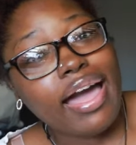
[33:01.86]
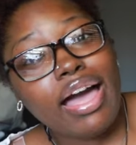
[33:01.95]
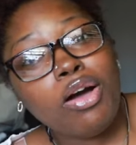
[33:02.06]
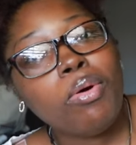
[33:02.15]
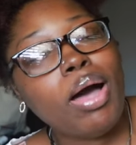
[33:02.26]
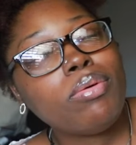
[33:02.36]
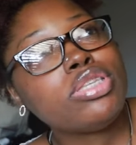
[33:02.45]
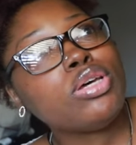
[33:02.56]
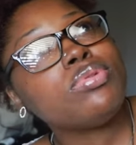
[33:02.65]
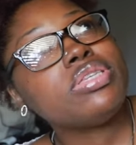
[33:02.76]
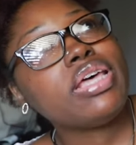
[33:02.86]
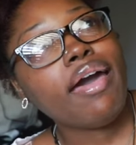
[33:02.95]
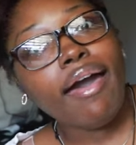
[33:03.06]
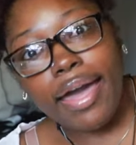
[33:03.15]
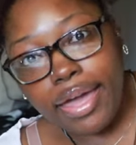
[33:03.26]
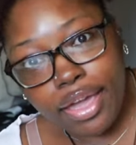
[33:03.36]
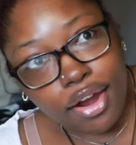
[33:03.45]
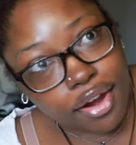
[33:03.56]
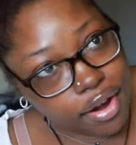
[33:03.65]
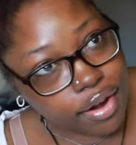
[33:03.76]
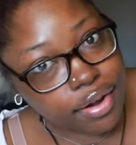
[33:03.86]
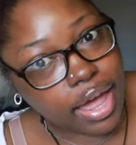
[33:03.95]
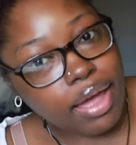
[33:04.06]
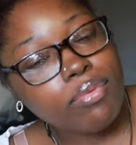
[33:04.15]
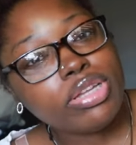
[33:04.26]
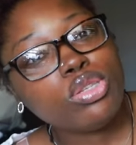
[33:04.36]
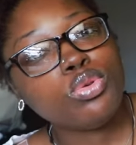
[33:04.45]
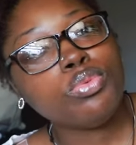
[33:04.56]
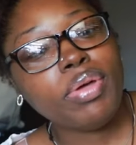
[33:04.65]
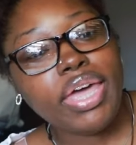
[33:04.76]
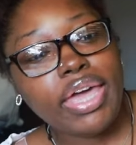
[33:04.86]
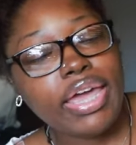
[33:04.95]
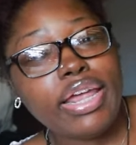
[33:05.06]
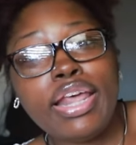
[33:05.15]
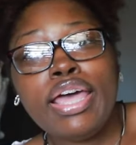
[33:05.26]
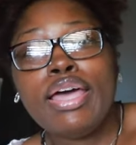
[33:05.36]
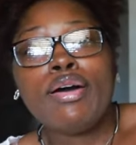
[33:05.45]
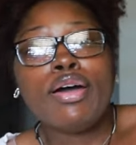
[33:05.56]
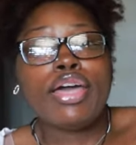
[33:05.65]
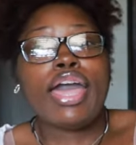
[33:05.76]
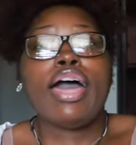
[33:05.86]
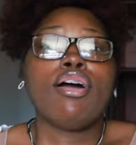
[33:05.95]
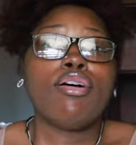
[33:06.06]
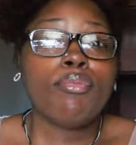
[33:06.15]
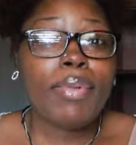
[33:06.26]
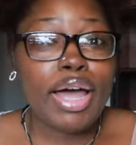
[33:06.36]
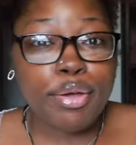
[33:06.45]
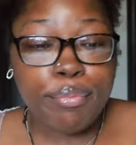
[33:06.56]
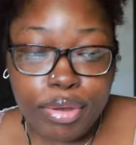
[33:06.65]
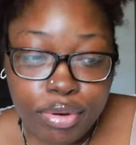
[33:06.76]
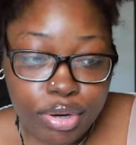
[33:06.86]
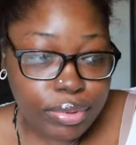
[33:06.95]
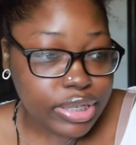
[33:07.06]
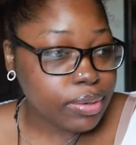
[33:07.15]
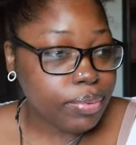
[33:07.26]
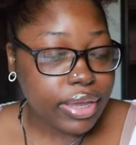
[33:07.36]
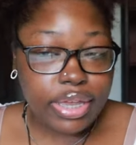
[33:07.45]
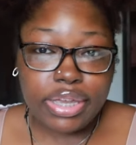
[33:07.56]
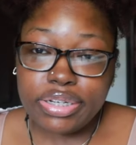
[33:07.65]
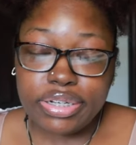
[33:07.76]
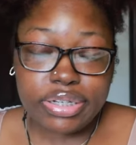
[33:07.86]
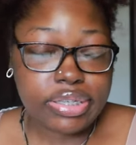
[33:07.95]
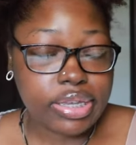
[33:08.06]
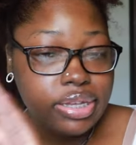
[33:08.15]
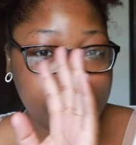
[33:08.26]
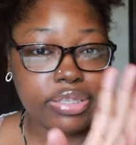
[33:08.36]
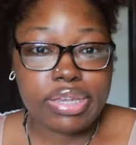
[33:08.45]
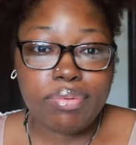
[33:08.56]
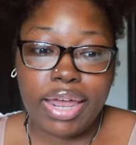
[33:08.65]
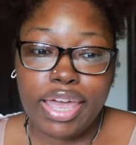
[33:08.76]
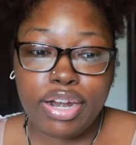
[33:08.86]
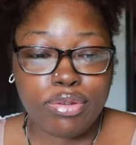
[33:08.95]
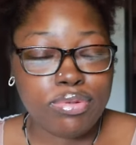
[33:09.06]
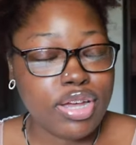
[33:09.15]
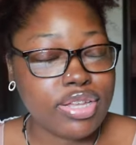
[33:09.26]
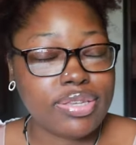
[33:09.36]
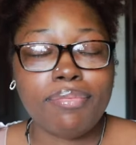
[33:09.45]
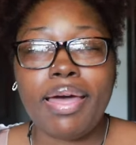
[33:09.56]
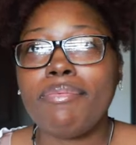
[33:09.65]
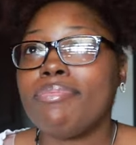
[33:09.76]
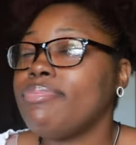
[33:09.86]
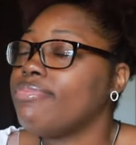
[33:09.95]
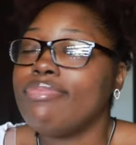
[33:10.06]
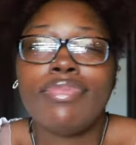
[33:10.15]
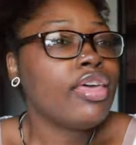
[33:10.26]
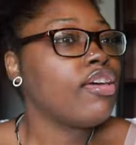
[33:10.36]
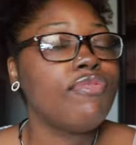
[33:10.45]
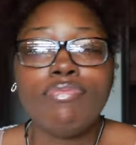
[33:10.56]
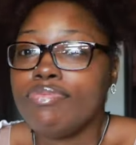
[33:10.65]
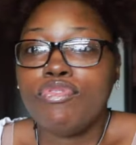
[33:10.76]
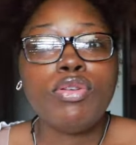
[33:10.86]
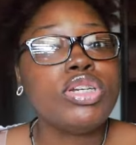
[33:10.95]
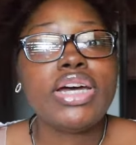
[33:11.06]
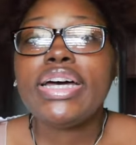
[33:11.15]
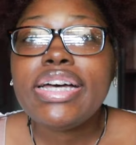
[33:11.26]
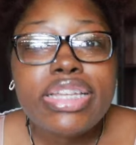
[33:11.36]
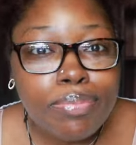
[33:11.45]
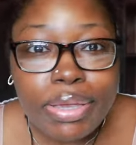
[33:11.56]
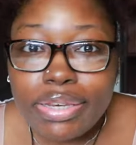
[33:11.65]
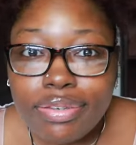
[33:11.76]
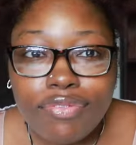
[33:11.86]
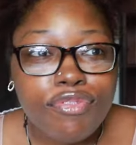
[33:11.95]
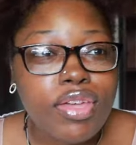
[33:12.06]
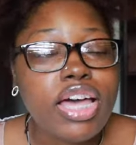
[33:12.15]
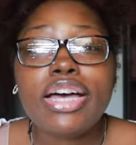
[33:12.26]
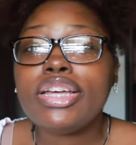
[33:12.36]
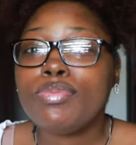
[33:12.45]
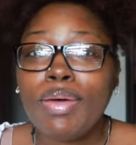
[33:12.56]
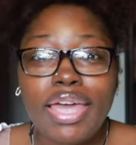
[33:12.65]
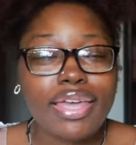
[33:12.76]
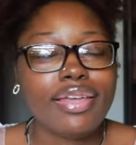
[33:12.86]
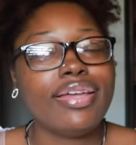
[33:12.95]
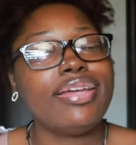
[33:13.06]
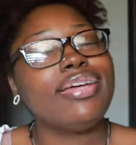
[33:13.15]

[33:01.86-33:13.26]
I got home, I was so tired. I went to bed, got on my computer, went to bed, and just did what I had to do. Talk to my future husband, husband.